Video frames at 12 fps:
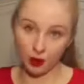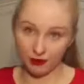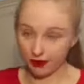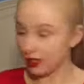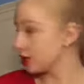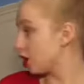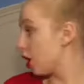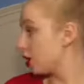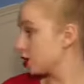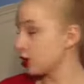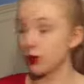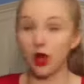boyfriend
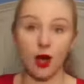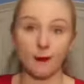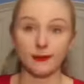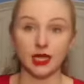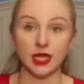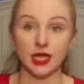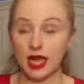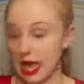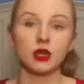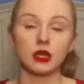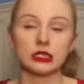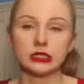also got me
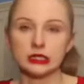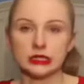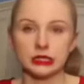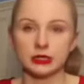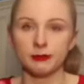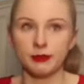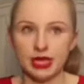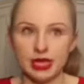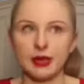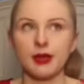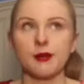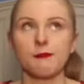
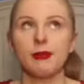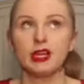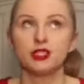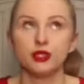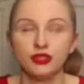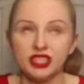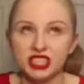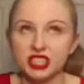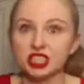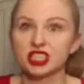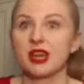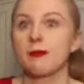me my two
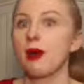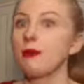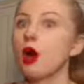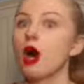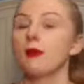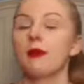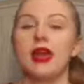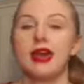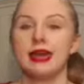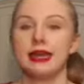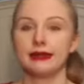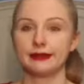sisters and my mom
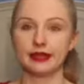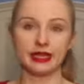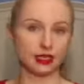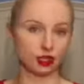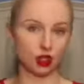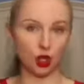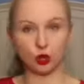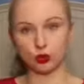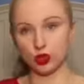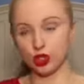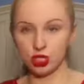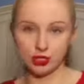a thing to go
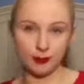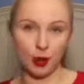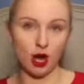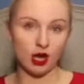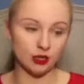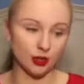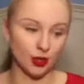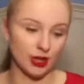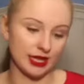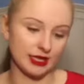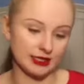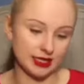to the spa so
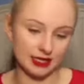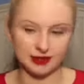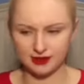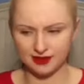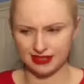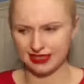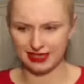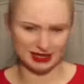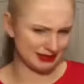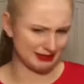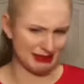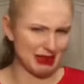like tickets I
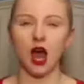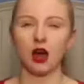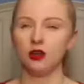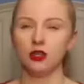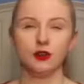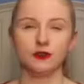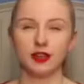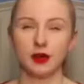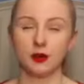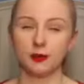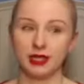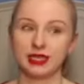guess I don't know if they
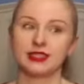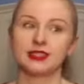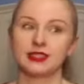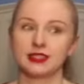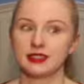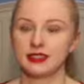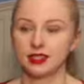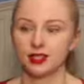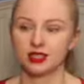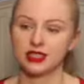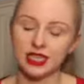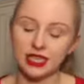would be
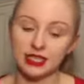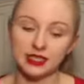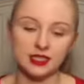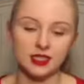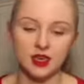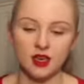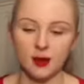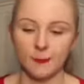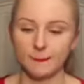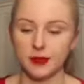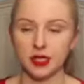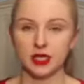considered tickets
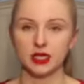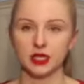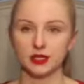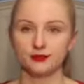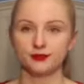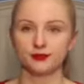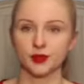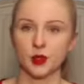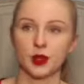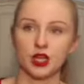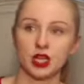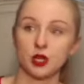but um,
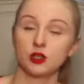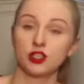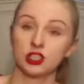we're gonna go to